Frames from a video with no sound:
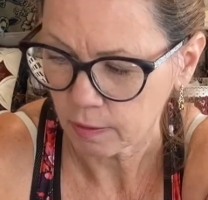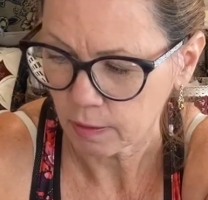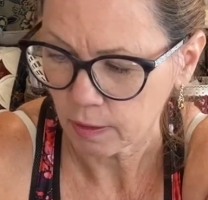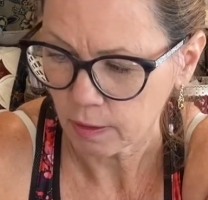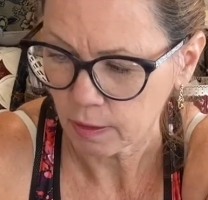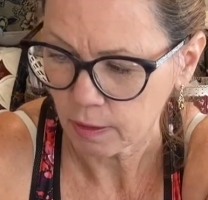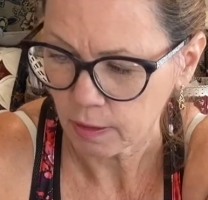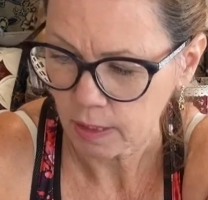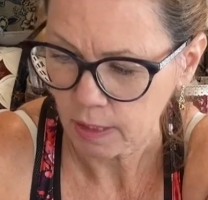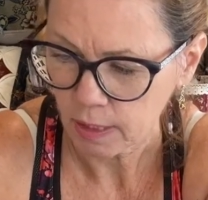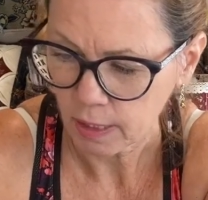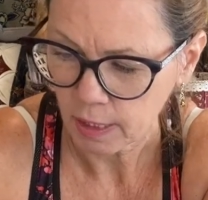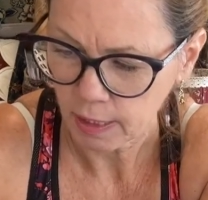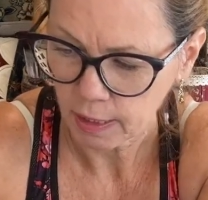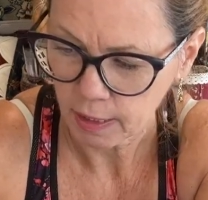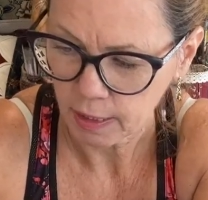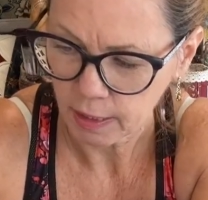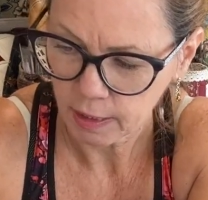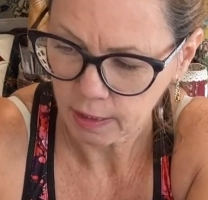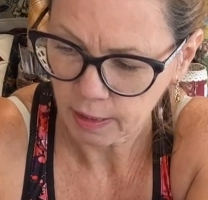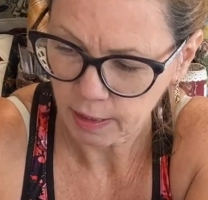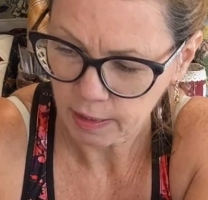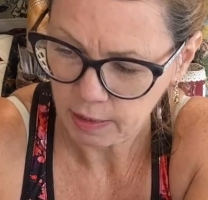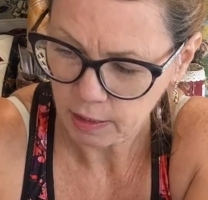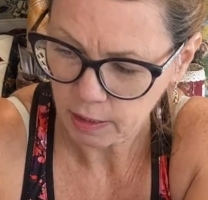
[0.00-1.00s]
say,
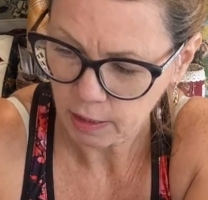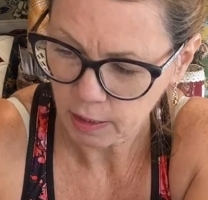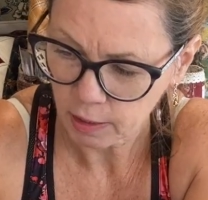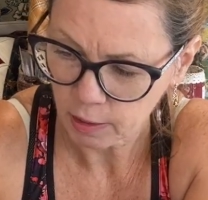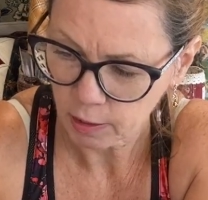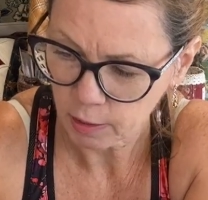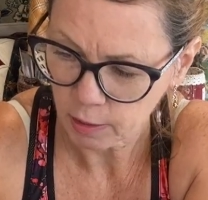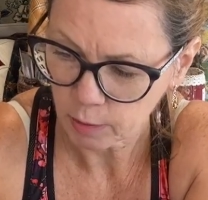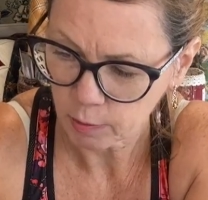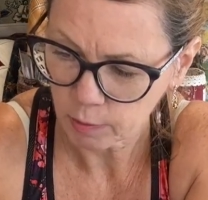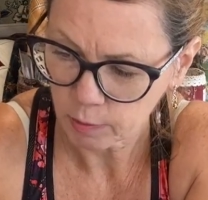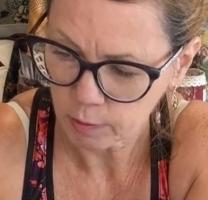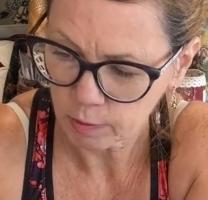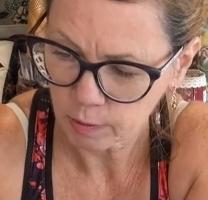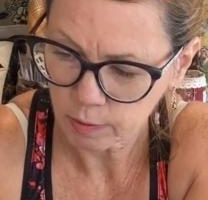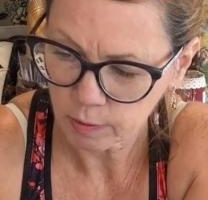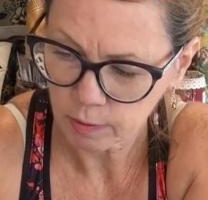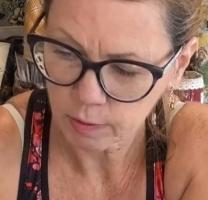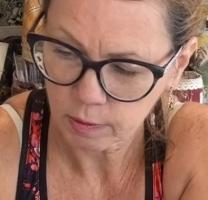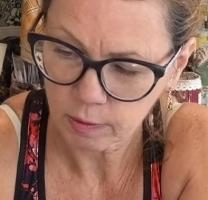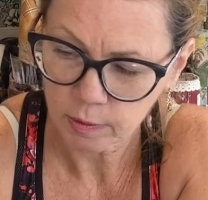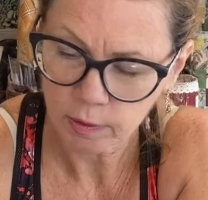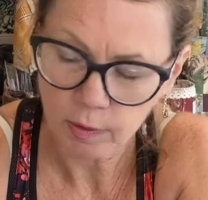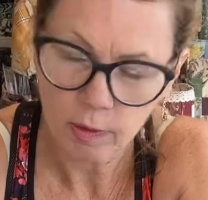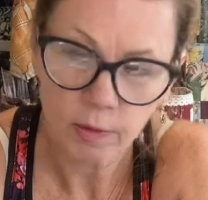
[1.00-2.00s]
let's go
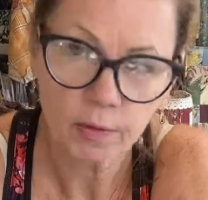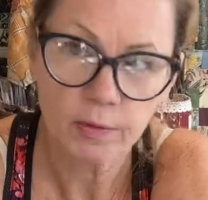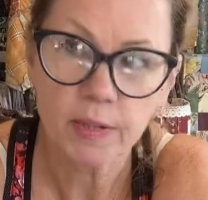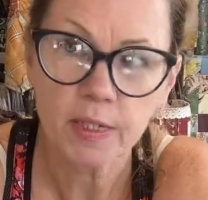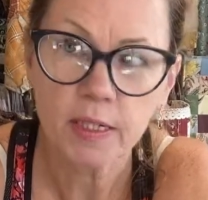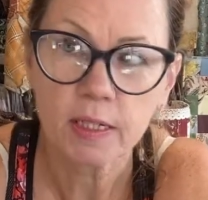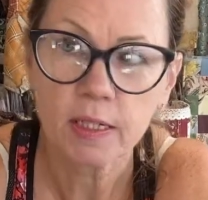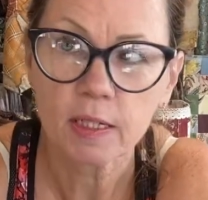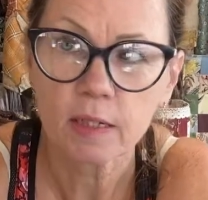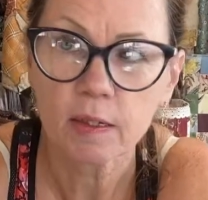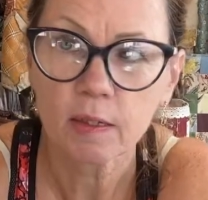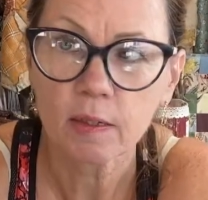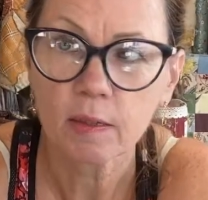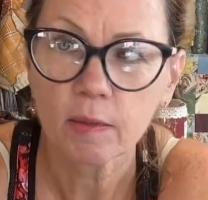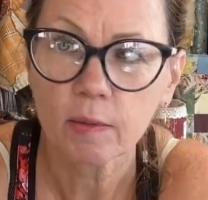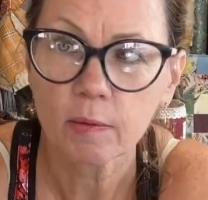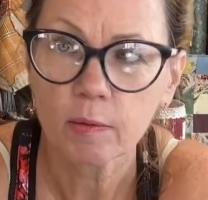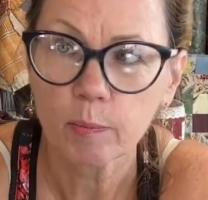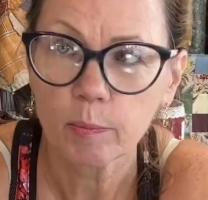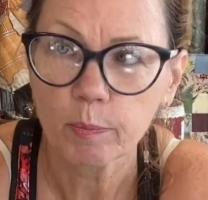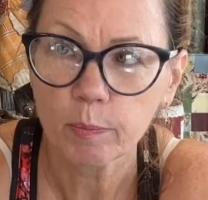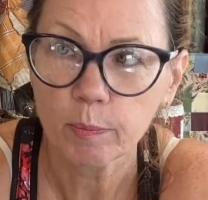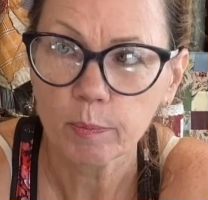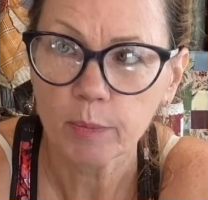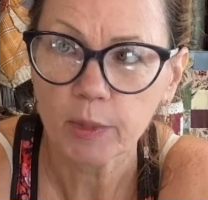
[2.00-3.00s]
on this
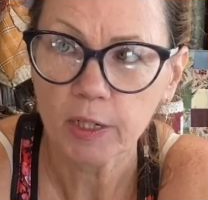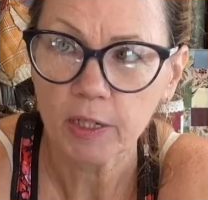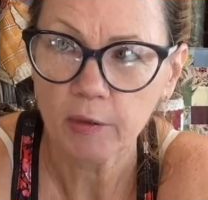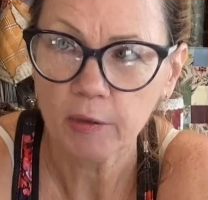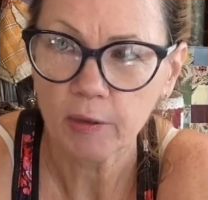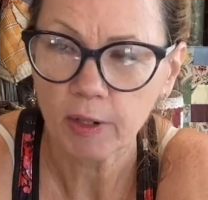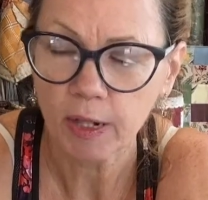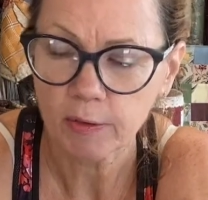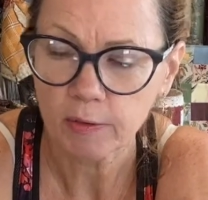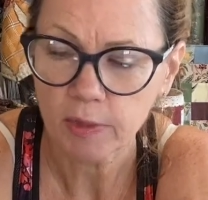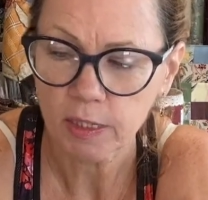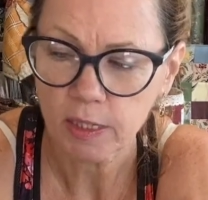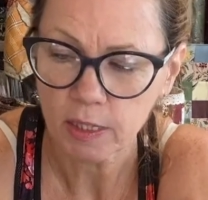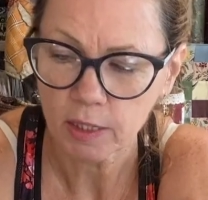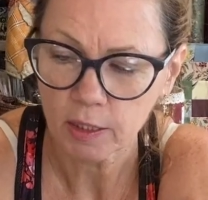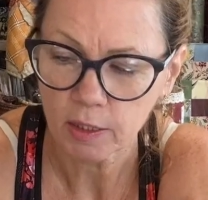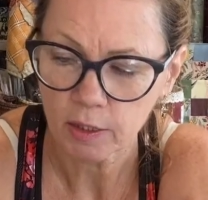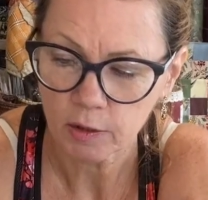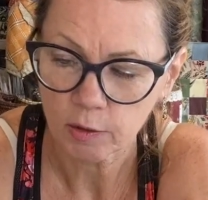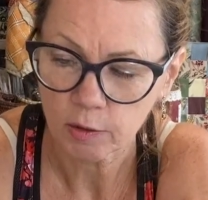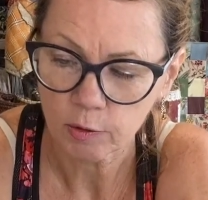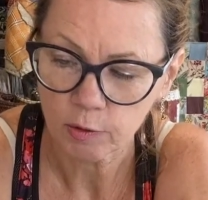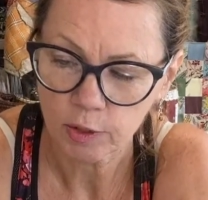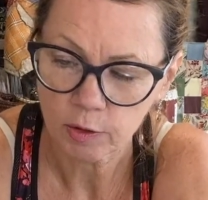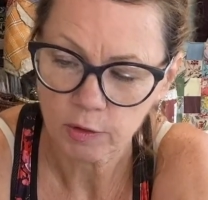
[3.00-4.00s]
big round
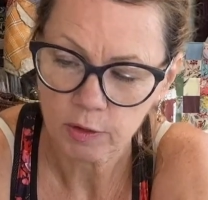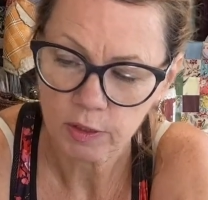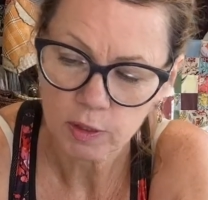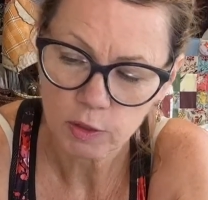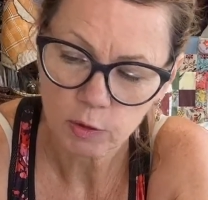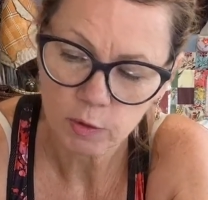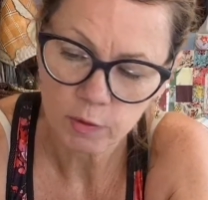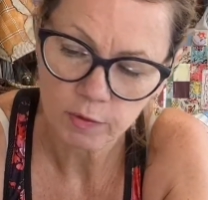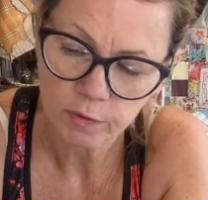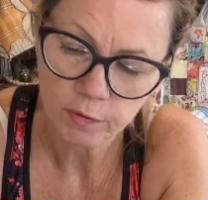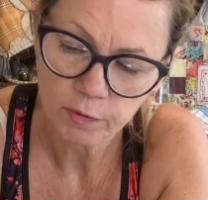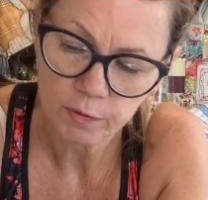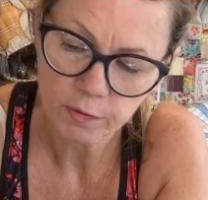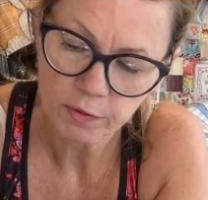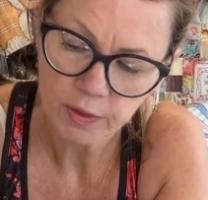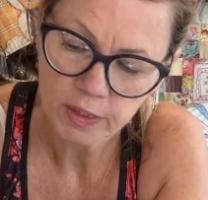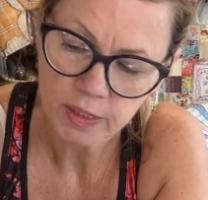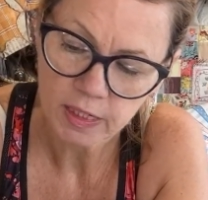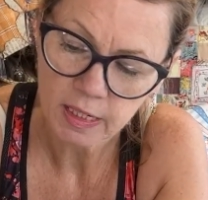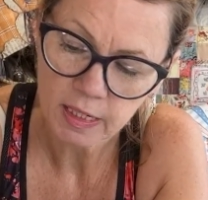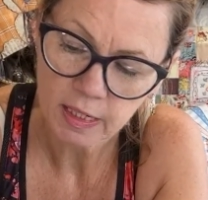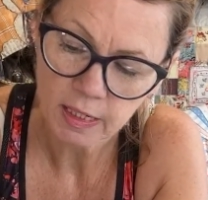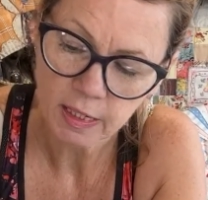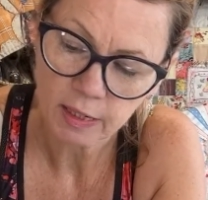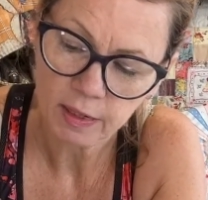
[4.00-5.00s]
circle, you can sort of
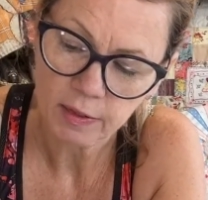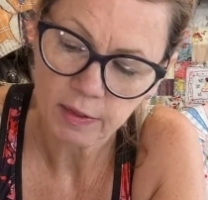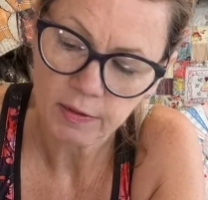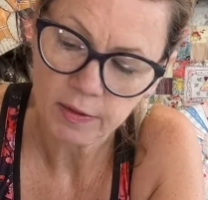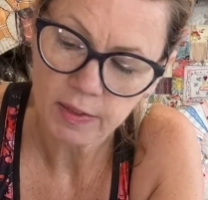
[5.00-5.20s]
fussy cut.